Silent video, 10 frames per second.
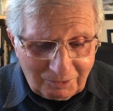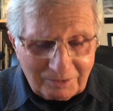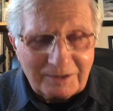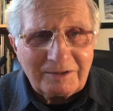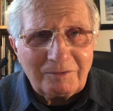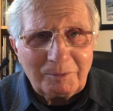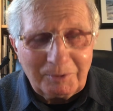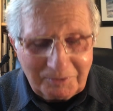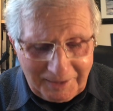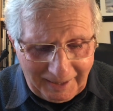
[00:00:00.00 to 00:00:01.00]
God doesn't have to
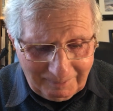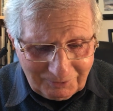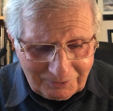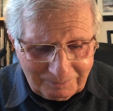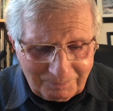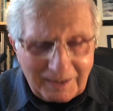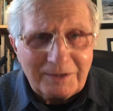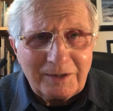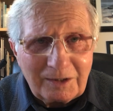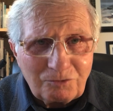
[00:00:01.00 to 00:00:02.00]
build dams.
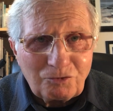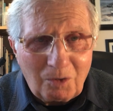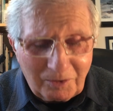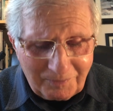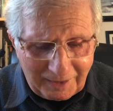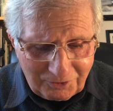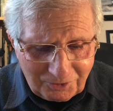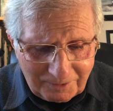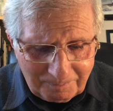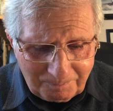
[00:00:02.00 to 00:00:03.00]
He's in control of nature.